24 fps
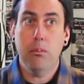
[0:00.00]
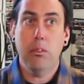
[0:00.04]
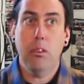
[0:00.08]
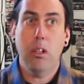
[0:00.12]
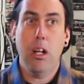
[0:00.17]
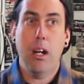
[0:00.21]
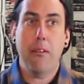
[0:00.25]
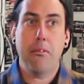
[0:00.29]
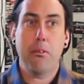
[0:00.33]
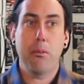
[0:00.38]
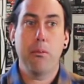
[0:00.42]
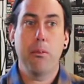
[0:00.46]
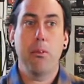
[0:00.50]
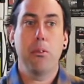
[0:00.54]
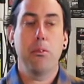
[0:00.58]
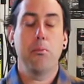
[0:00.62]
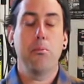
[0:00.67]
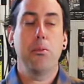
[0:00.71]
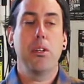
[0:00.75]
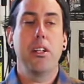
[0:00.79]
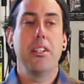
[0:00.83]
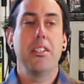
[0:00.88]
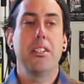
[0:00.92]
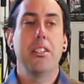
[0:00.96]
after we
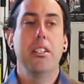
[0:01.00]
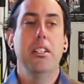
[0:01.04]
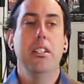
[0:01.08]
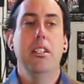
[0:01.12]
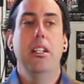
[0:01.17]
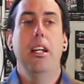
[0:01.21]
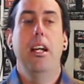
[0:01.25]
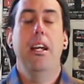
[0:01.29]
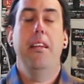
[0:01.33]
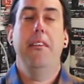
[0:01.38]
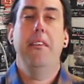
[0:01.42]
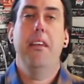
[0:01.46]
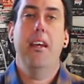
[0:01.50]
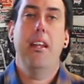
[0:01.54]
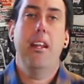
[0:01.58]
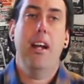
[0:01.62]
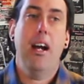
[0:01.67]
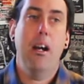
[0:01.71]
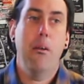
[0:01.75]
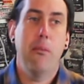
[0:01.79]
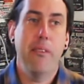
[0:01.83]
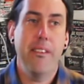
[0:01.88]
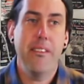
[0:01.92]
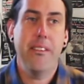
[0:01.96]
replaced it, and then
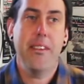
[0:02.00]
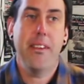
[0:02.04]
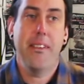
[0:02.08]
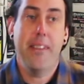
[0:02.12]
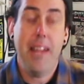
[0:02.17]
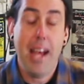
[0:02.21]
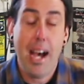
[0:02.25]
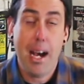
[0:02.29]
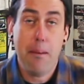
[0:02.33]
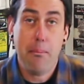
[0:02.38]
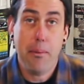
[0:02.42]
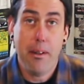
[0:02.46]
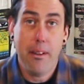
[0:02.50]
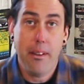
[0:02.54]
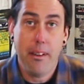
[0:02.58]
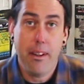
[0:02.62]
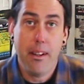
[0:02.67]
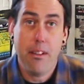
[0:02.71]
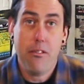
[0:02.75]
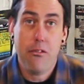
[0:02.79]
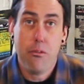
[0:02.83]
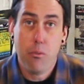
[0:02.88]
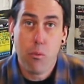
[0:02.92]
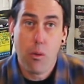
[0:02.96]
I went to Napa and
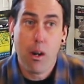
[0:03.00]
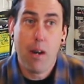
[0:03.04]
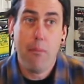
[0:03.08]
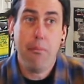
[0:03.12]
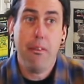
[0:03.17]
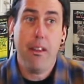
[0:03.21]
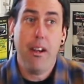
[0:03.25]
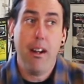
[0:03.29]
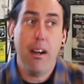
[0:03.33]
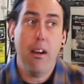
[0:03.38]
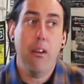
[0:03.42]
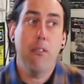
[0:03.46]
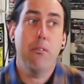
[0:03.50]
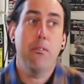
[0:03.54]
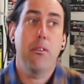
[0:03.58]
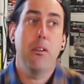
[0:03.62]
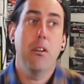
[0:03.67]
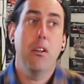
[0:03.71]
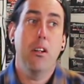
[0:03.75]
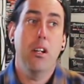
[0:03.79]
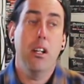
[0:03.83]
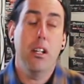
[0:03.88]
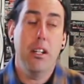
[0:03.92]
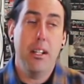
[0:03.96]
I swapped it out
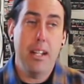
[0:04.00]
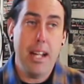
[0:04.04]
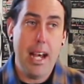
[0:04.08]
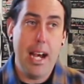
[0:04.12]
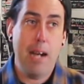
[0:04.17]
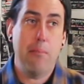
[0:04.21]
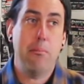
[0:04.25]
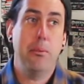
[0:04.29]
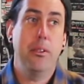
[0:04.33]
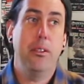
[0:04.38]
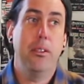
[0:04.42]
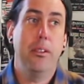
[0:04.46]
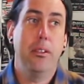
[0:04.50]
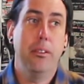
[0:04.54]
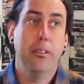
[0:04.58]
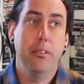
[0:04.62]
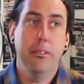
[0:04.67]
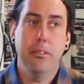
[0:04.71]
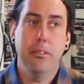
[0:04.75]
for a Napa,